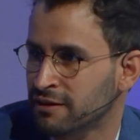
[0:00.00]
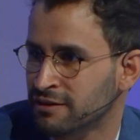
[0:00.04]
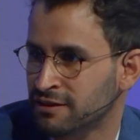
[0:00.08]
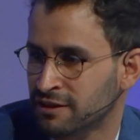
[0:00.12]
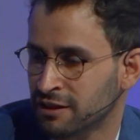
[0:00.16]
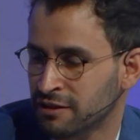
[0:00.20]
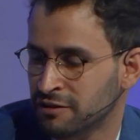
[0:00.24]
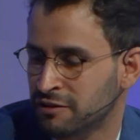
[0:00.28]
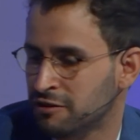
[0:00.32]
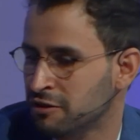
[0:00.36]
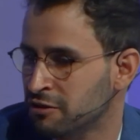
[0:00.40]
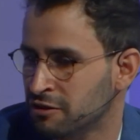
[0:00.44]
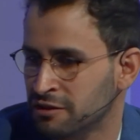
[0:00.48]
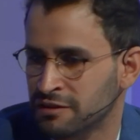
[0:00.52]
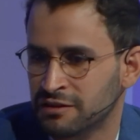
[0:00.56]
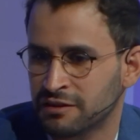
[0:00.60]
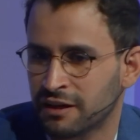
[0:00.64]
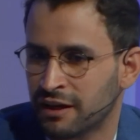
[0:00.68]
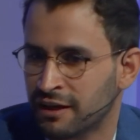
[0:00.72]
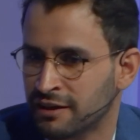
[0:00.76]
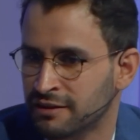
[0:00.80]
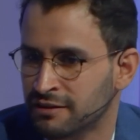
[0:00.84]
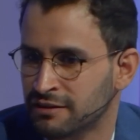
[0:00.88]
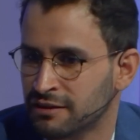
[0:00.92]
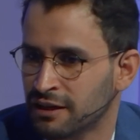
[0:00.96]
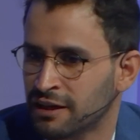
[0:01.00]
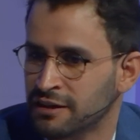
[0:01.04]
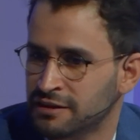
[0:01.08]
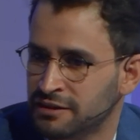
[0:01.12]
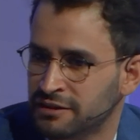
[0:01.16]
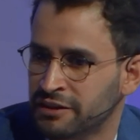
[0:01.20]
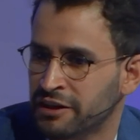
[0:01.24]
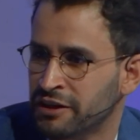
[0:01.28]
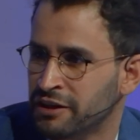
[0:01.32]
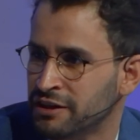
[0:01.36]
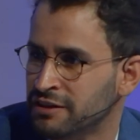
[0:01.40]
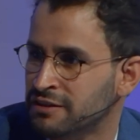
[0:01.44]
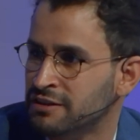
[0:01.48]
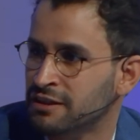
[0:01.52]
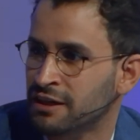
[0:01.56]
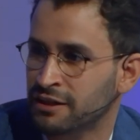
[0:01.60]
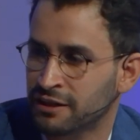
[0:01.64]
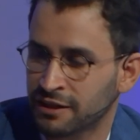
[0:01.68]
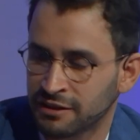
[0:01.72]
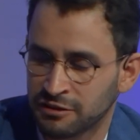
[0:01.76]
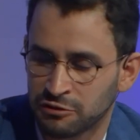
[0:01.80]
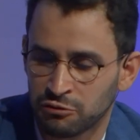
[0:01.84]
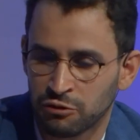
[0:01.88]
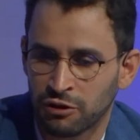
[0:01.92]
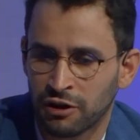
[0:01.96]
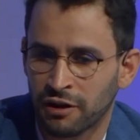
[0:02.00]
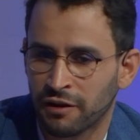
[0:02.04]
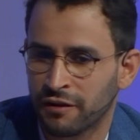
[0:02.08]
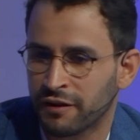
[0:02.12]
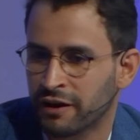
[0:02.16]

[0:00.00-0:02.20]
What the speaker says: sensors, as Terry said as well.